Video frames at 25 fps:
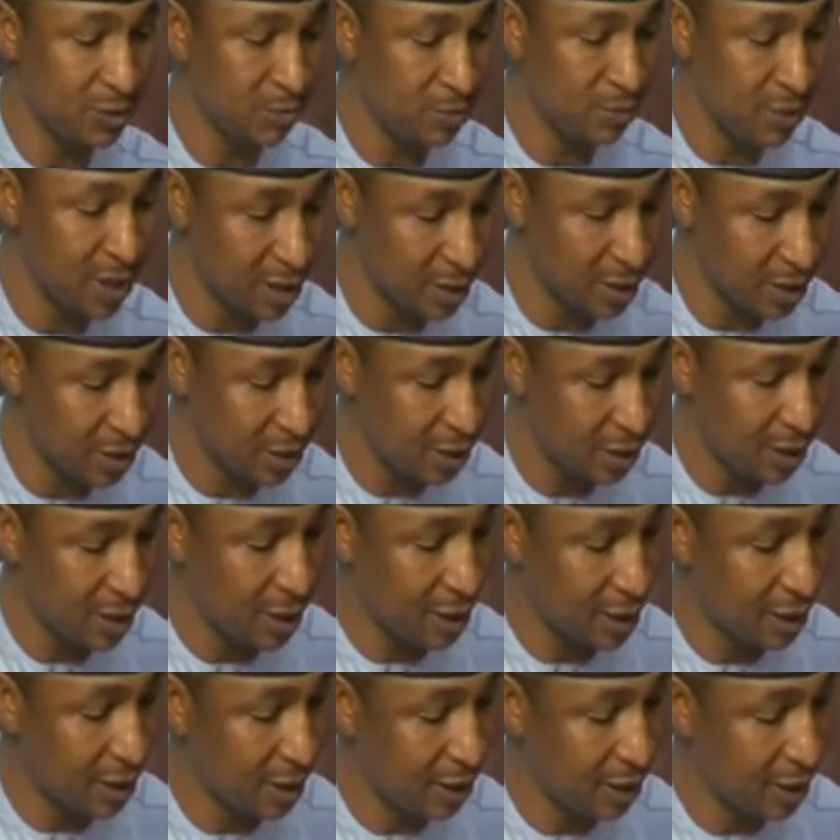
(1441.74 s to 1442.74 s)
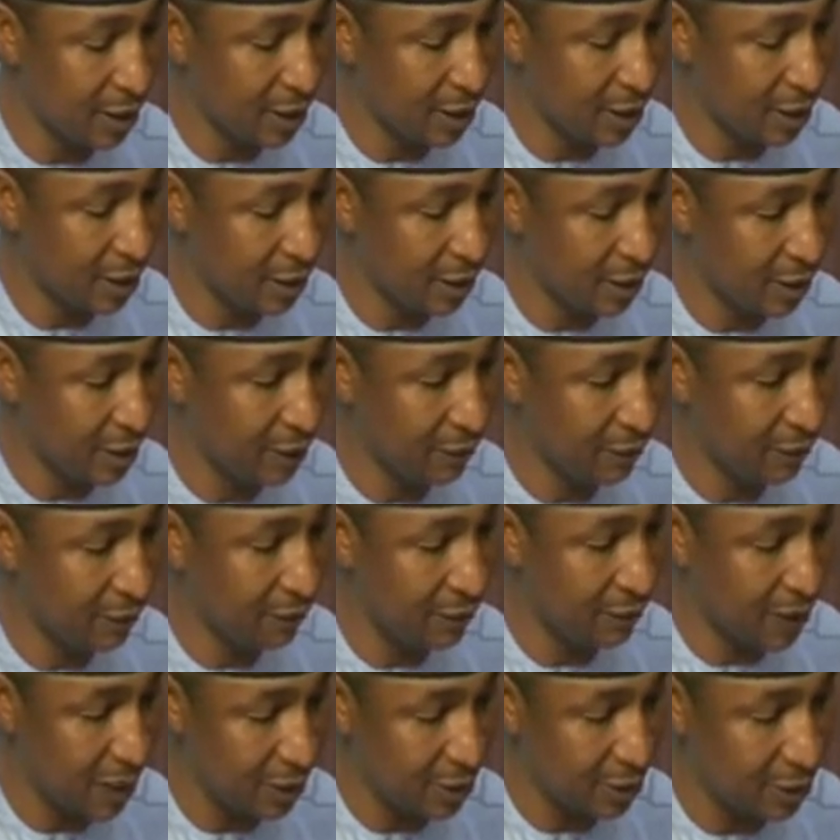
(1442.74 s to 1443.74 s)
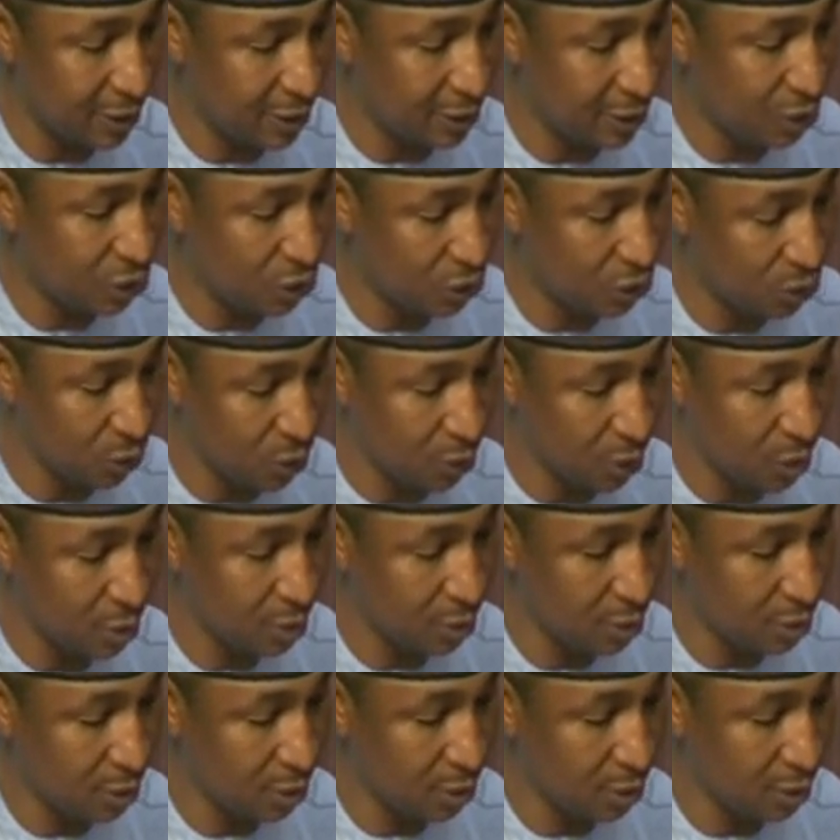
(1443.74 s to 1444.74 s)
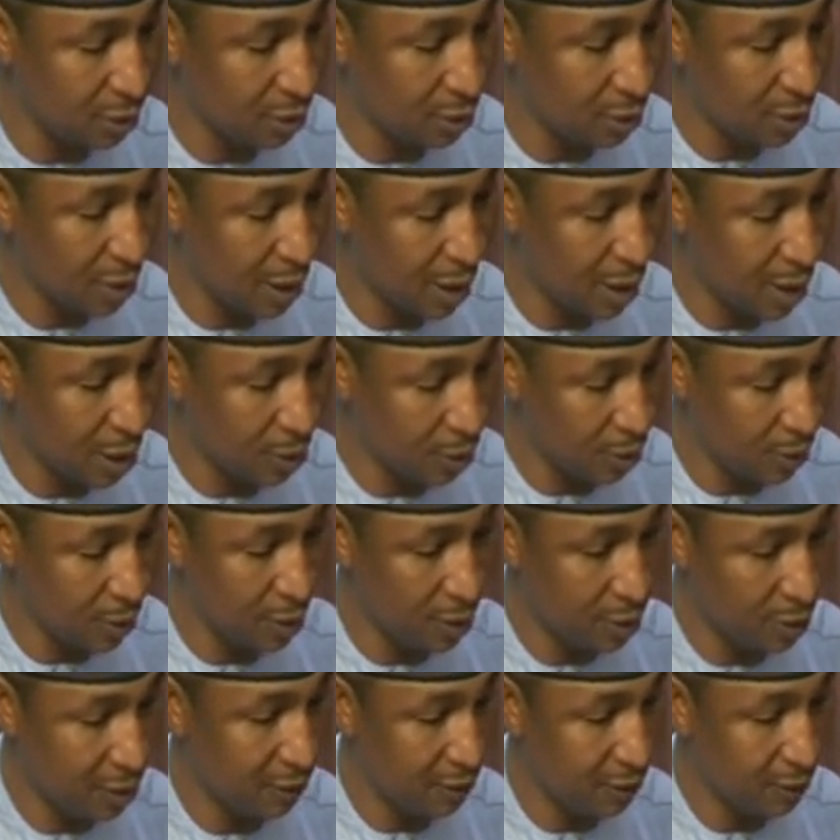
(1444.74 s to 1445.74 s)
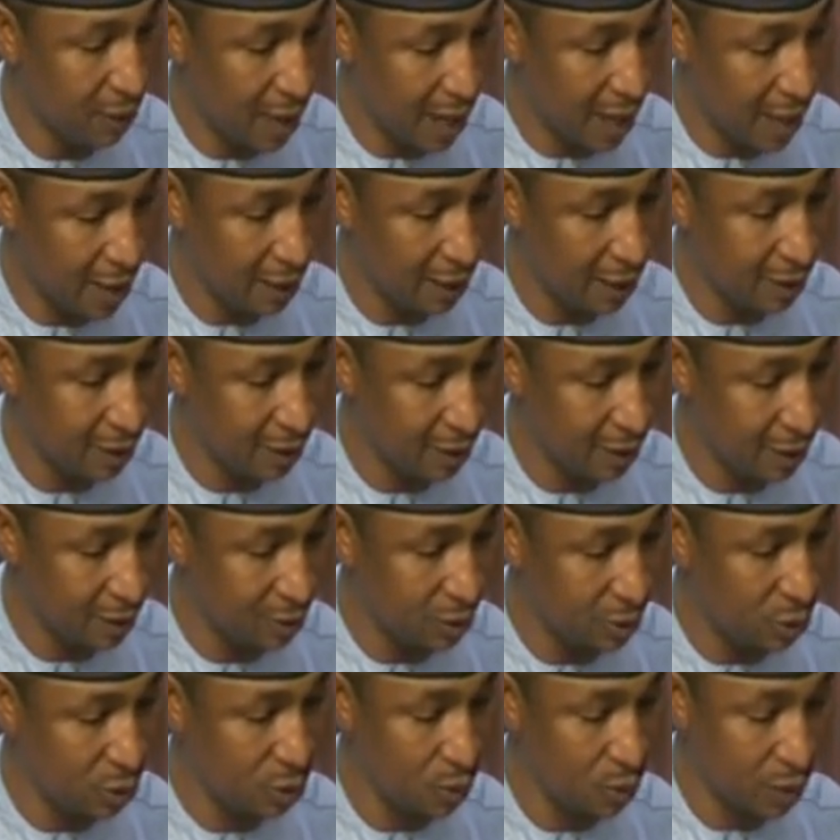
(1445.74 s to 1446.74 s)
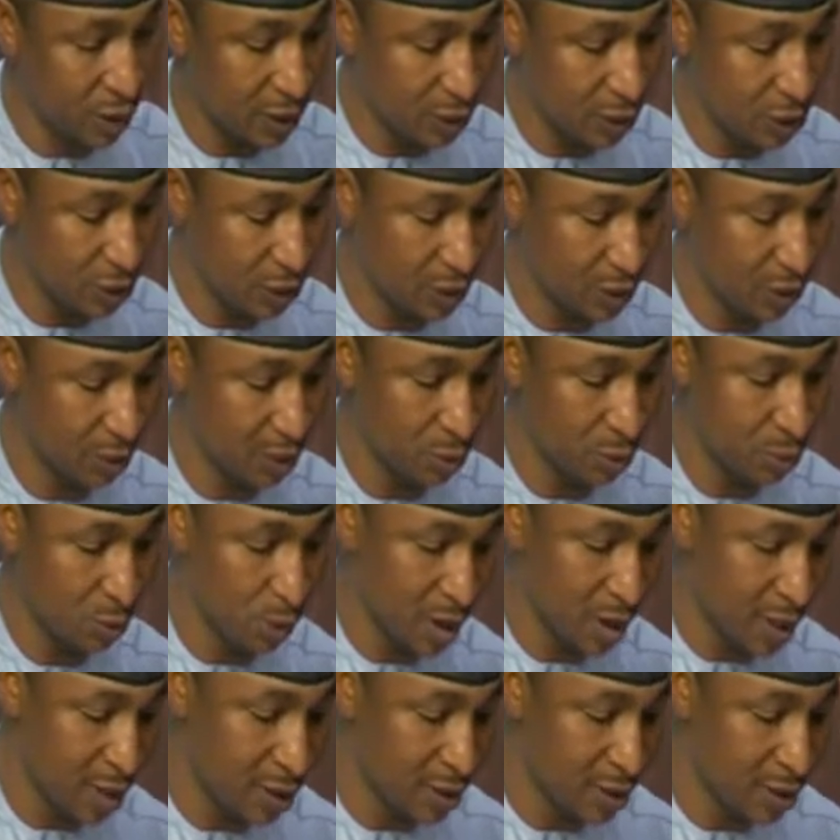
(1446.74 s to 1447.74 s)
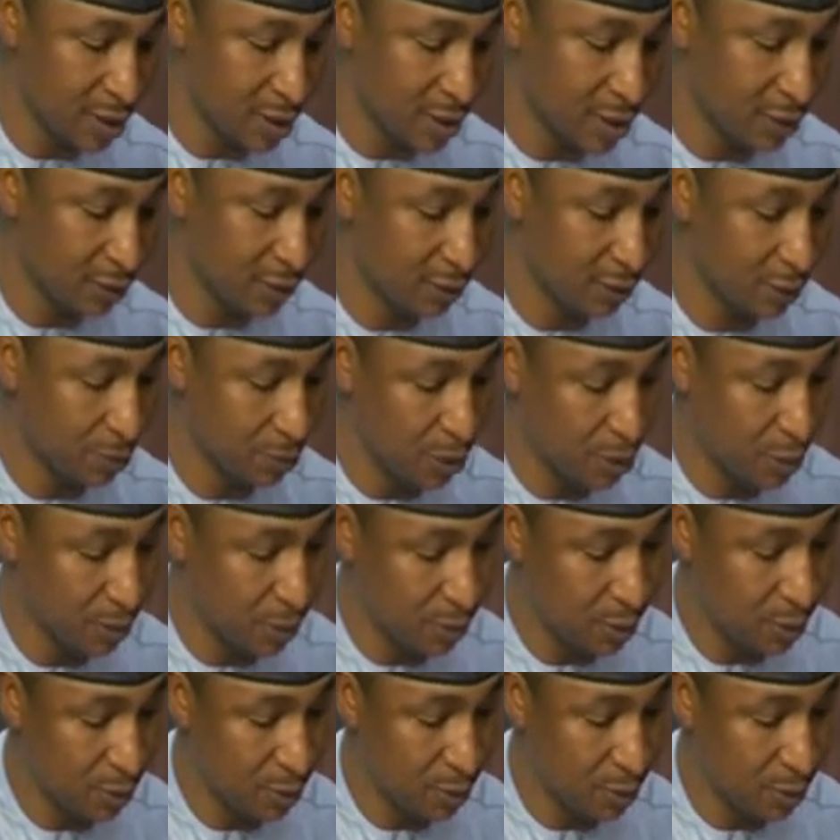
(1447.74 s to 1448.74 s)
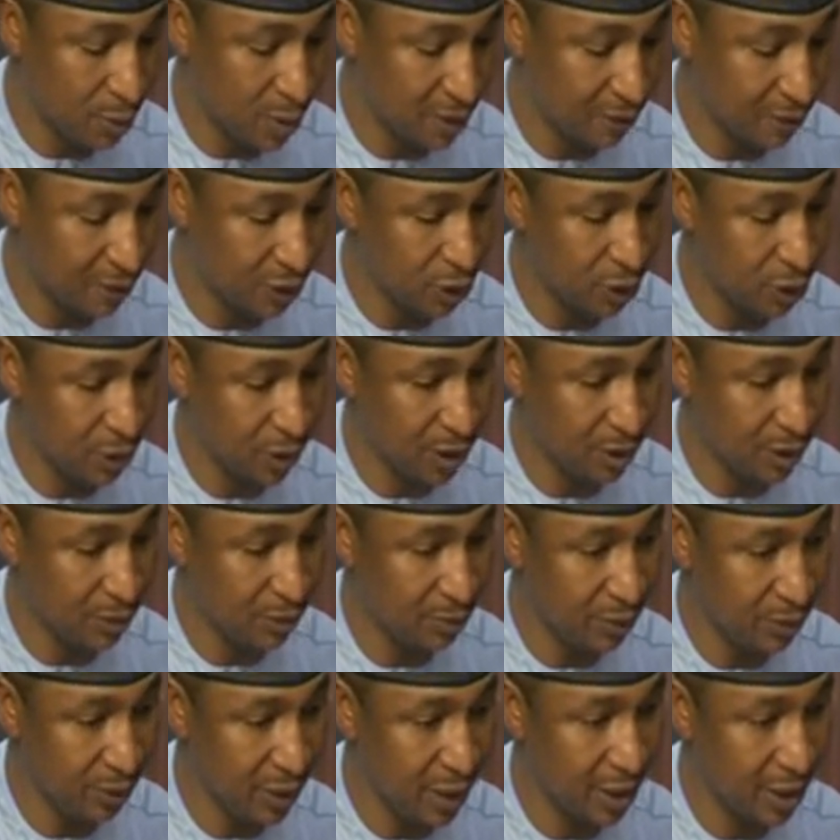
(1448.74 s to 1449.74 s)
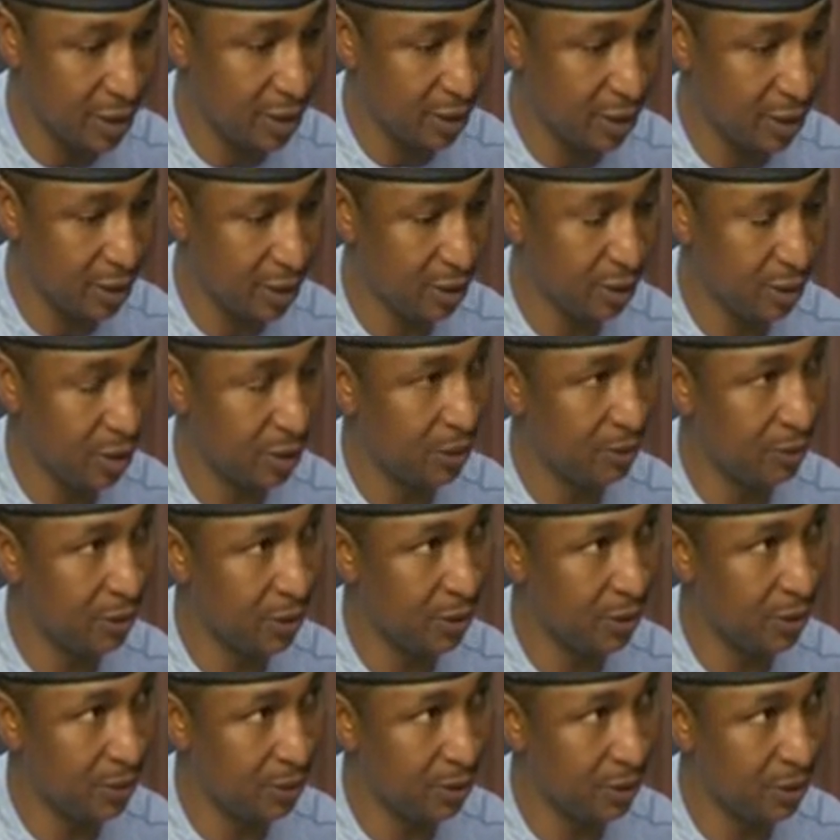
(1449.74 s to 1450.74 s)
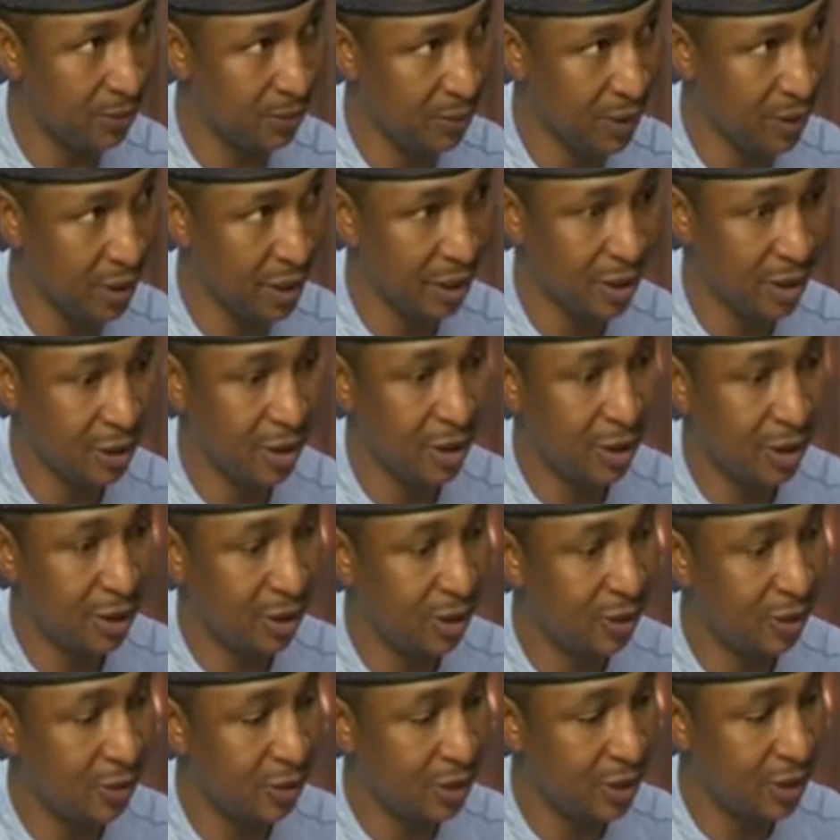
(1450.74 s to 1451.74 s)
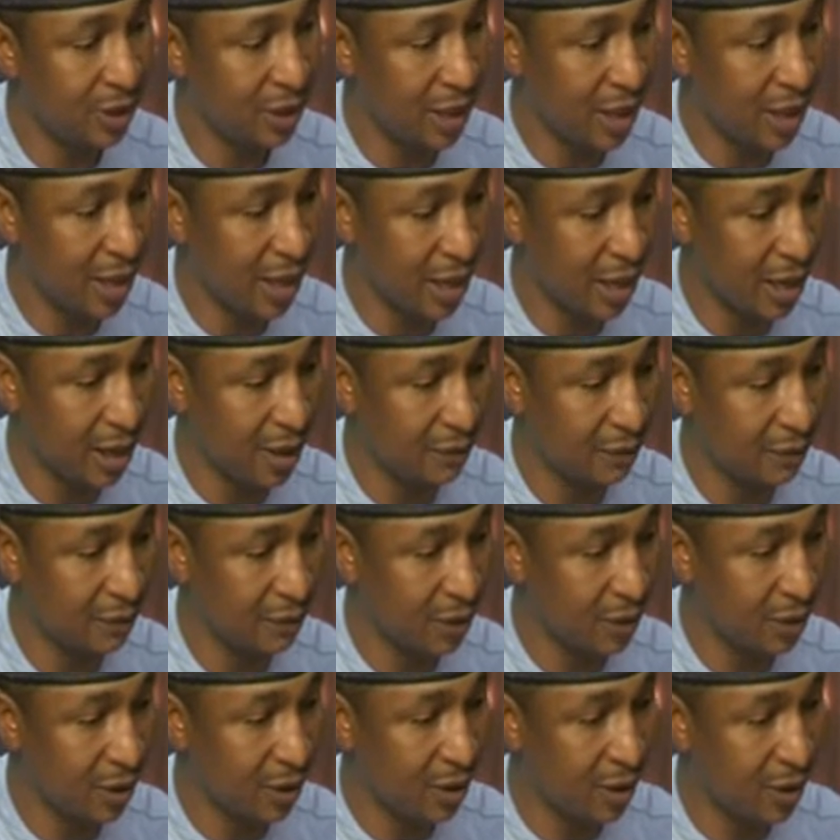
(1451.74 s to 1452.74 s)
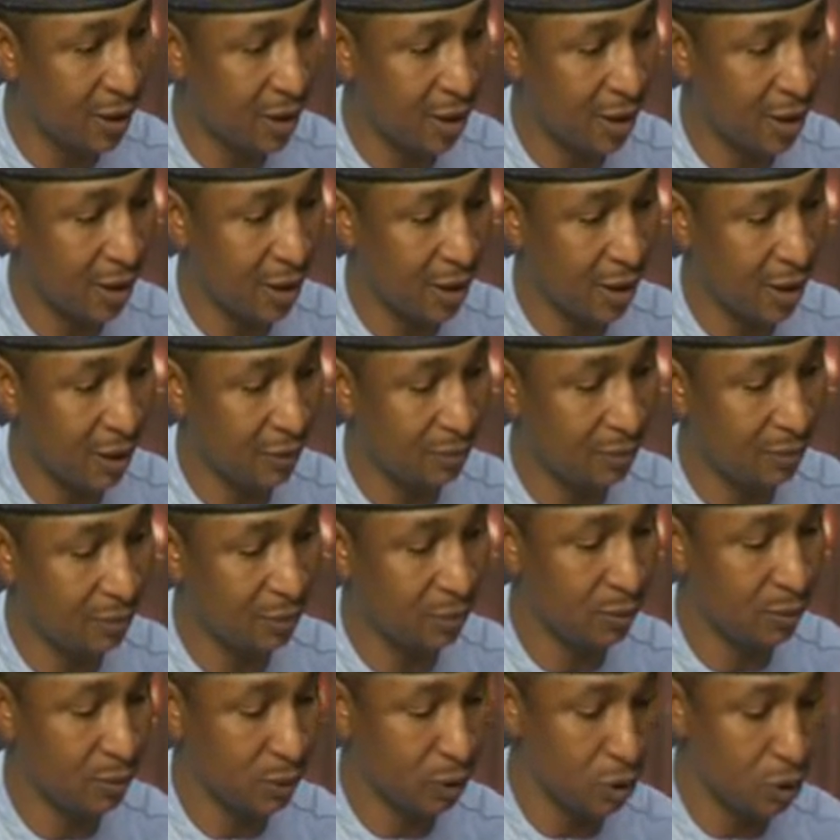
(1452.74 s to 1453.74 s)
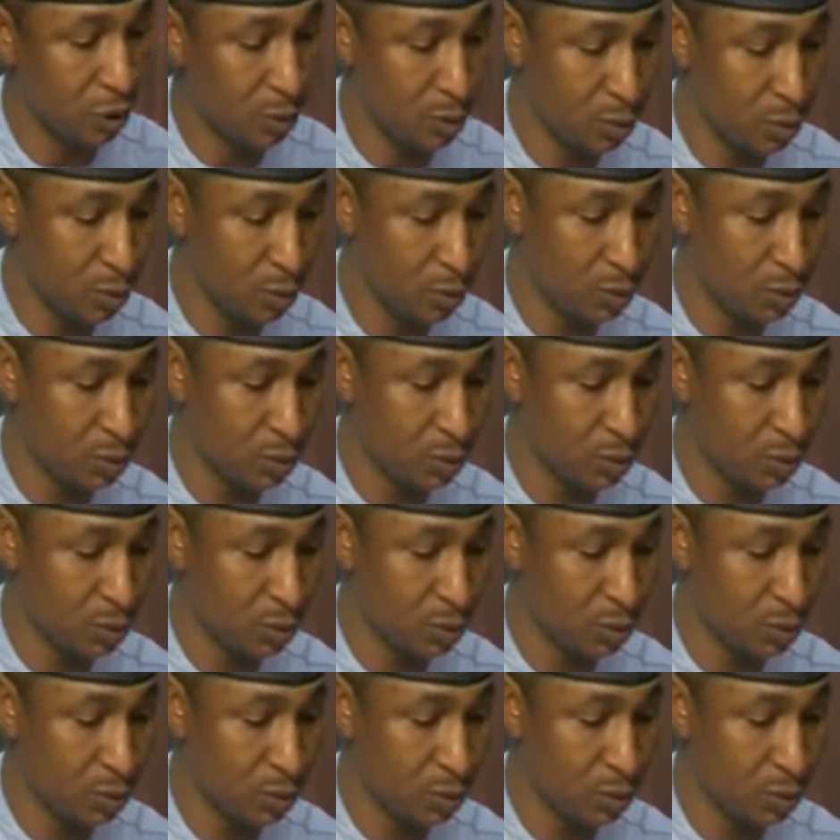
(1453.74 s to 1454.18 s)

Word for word: made a, a, a very strong uh, call for INEC to ensure that one, for people who are visually you, you, know, impaired, you know, they have, uh, uh, you know,